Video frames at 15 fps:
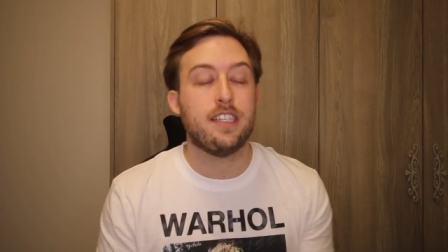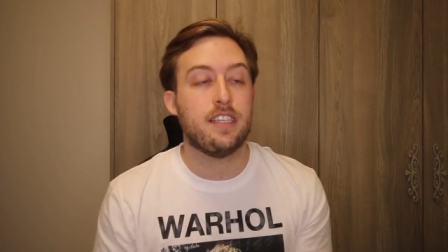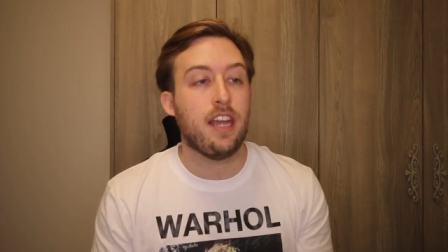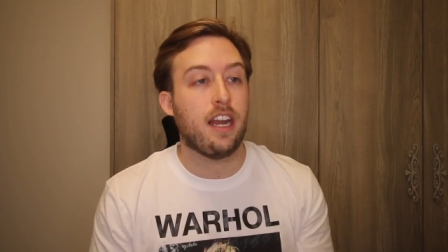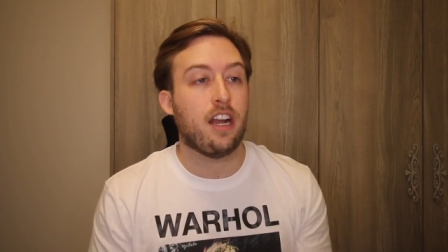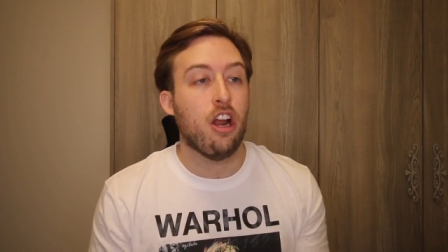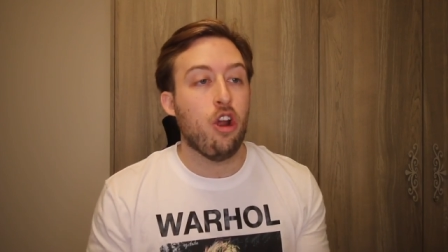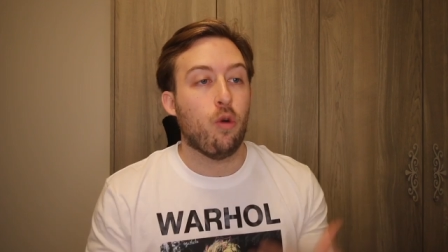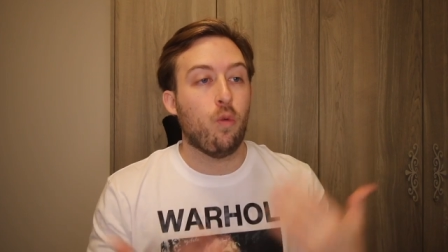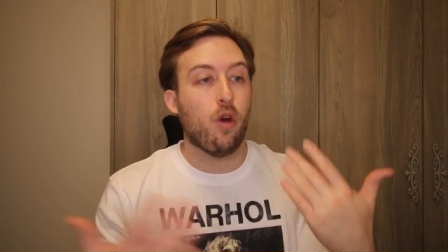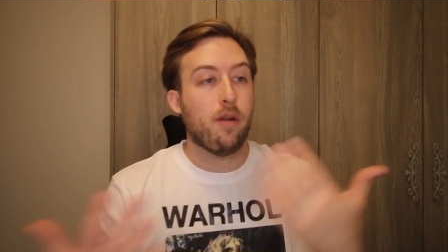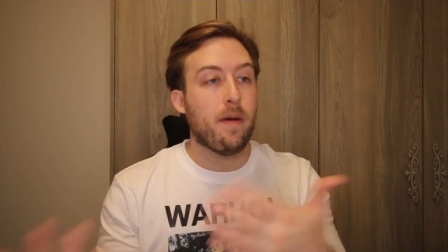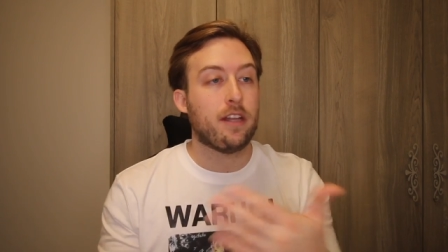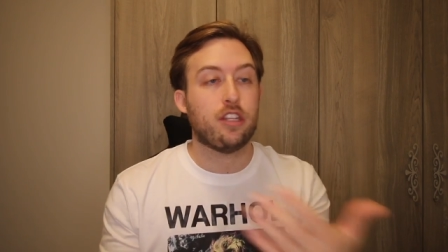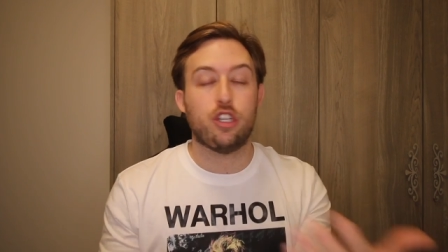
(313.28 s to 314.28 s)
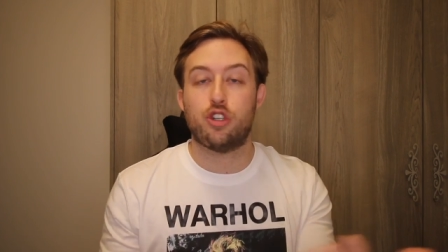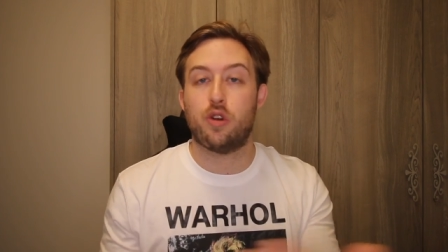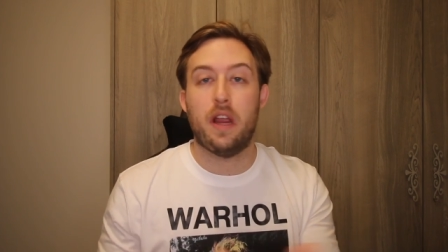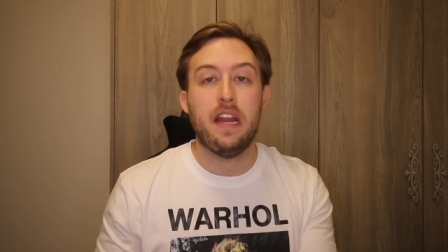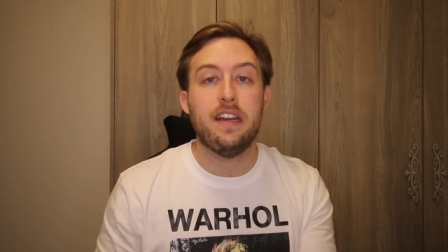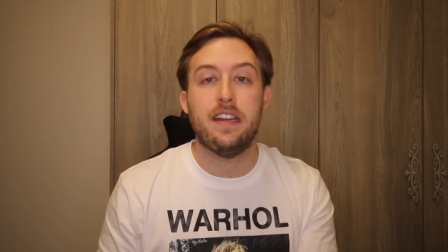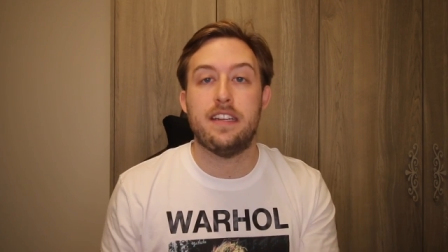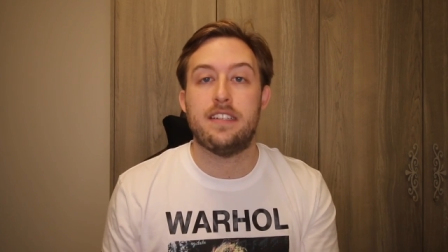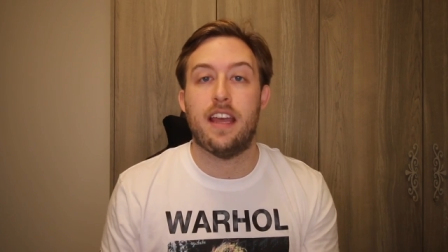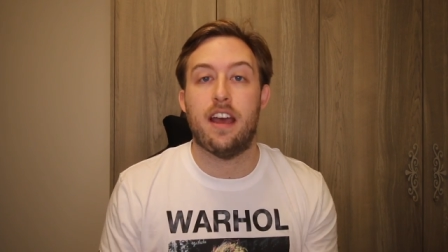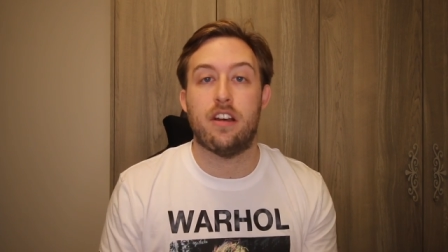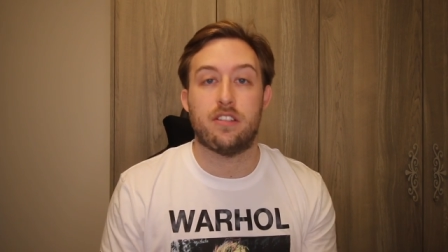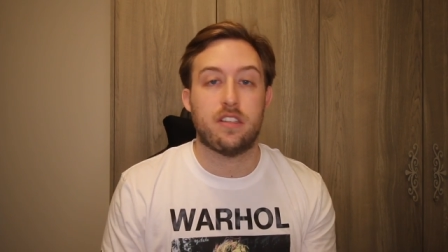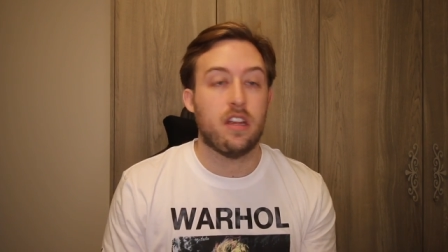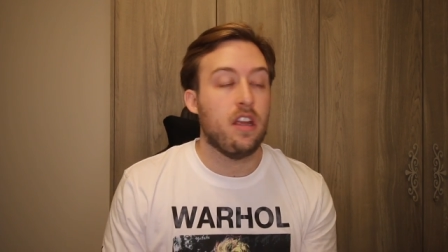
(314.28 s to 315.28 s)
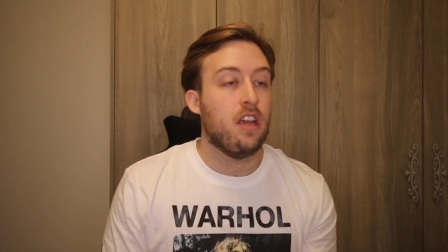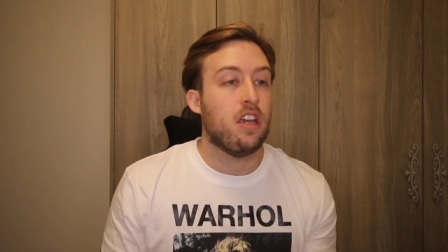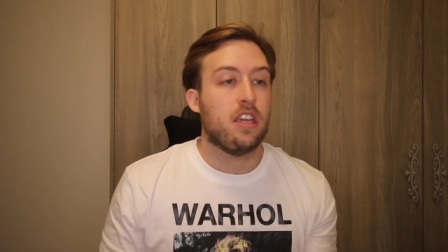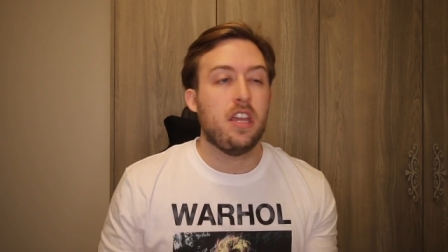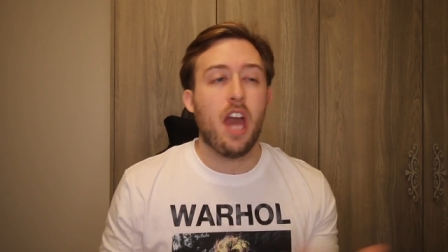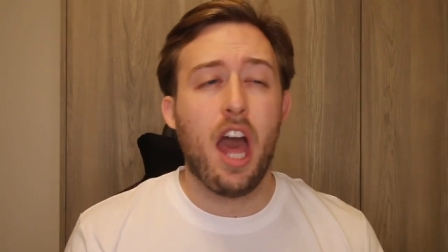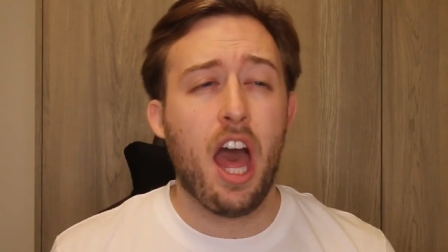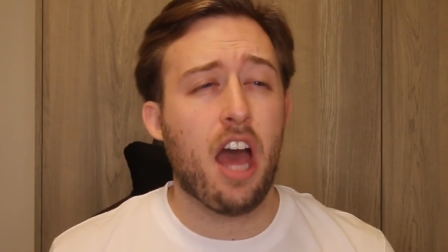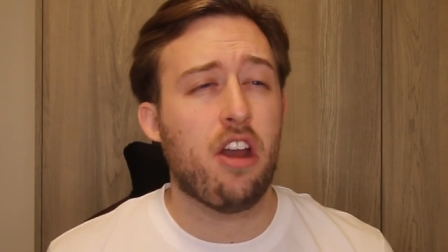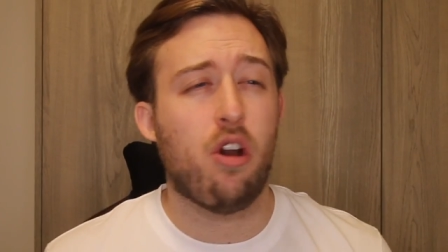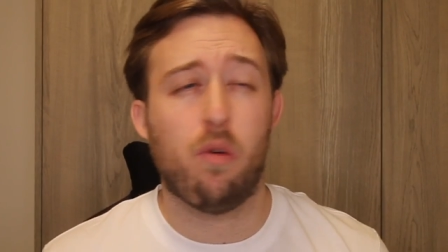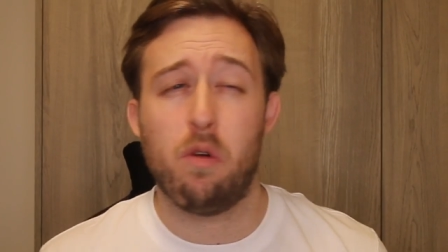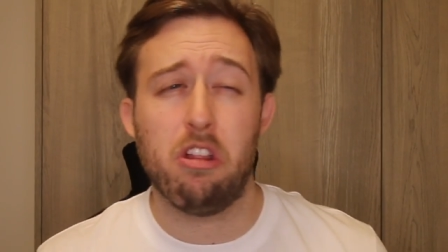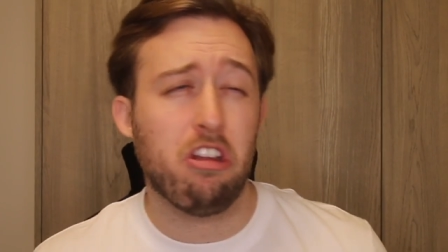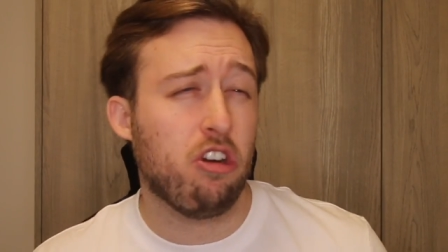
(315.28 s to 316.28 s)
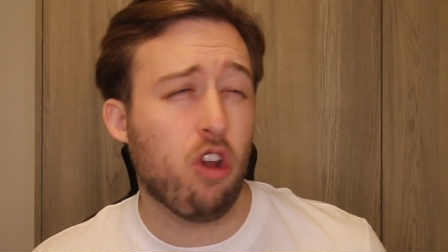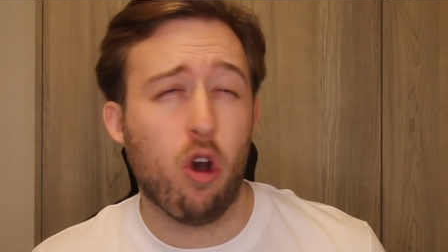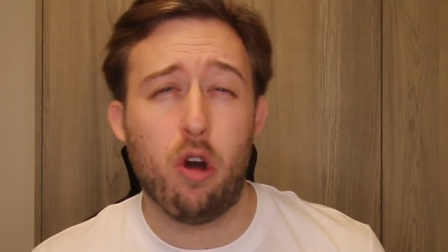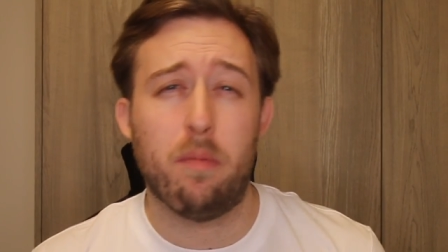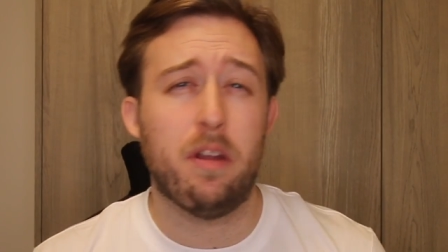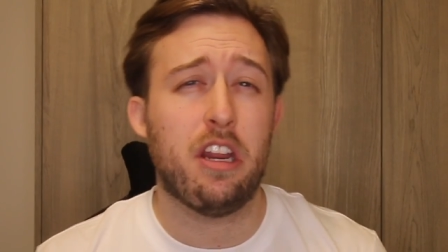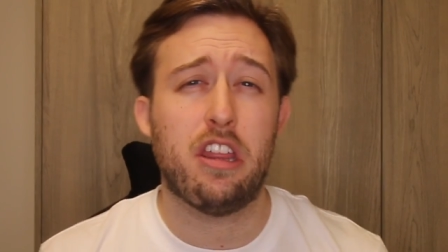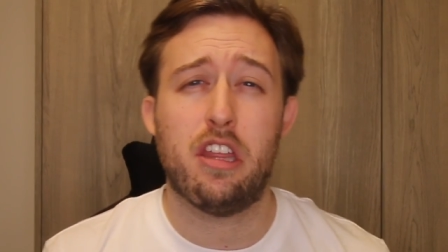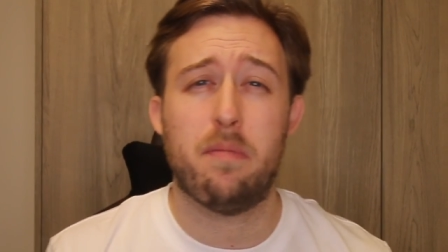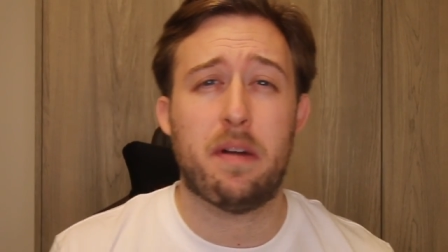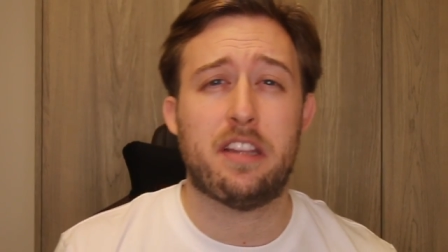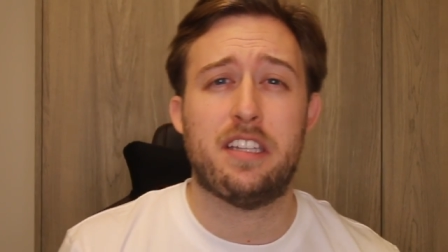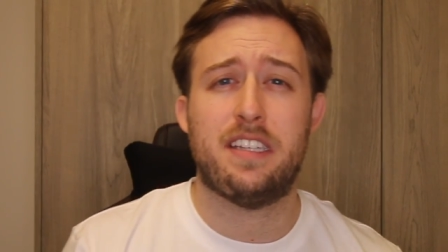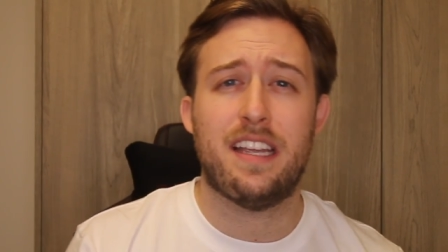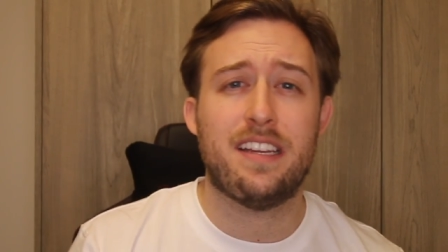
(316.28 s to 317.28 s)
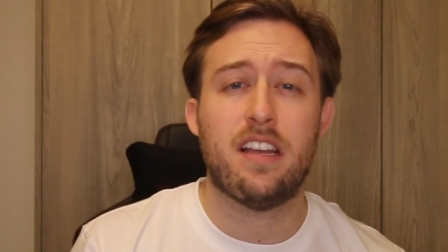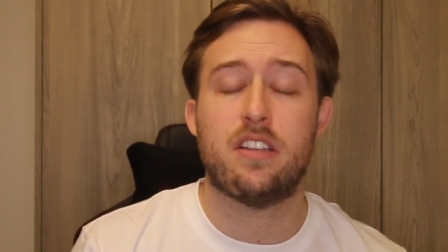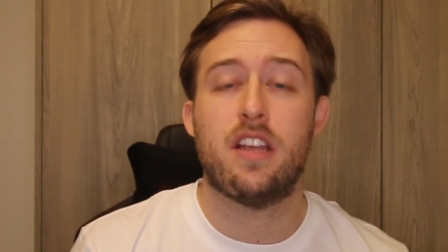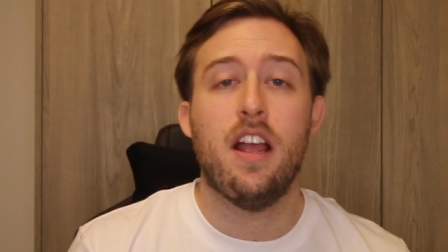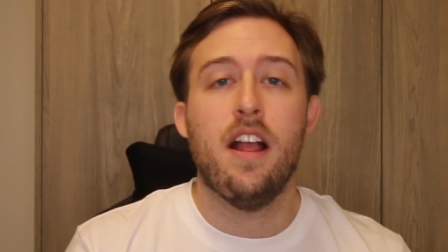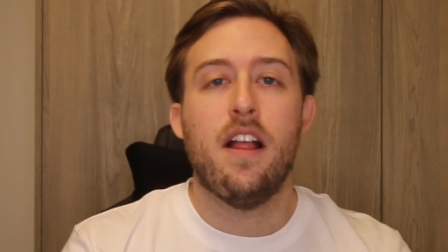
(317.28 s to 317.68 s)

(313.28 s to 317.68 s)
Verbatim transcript: sick. What about the train details? Yeah, I don't really know anything about the details.